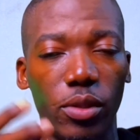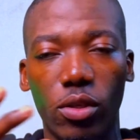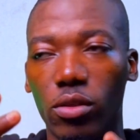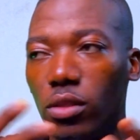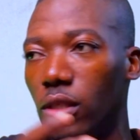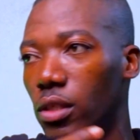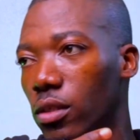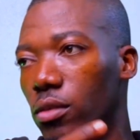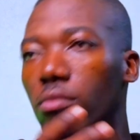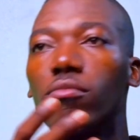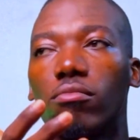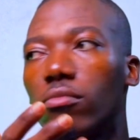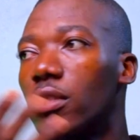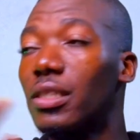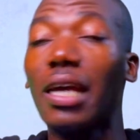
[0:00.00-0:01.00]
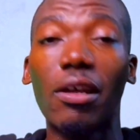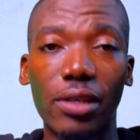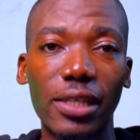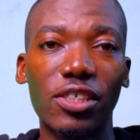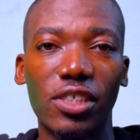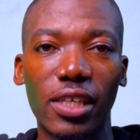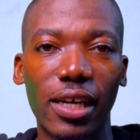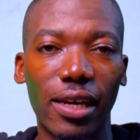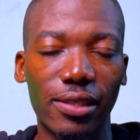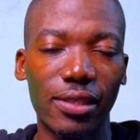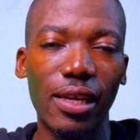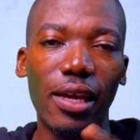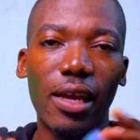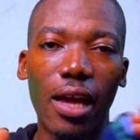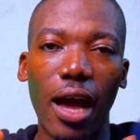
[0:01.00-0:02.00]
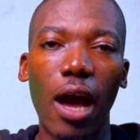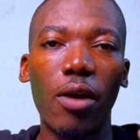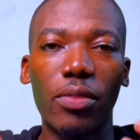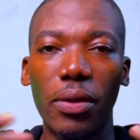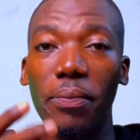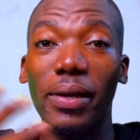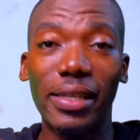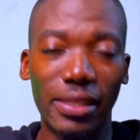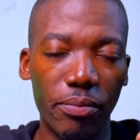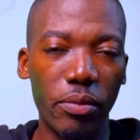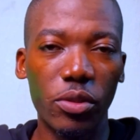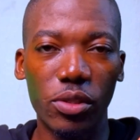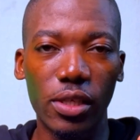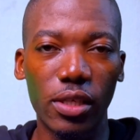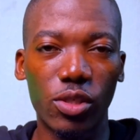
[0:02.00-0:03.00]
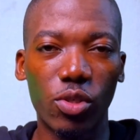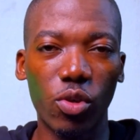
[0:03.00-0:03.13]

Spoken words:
the sound engineers, how they made the music.